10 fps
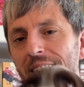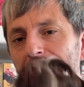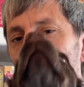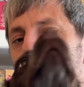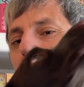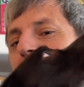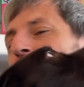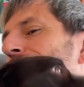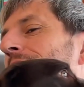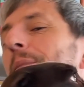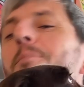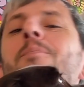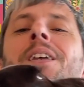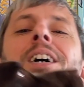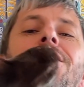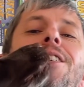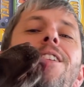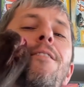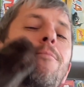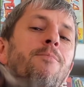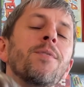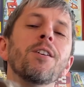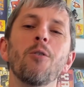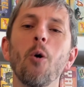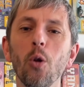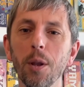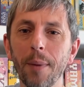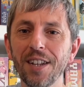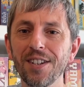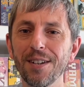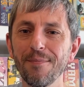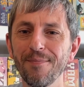and I'll see you next time. Until then, all the best.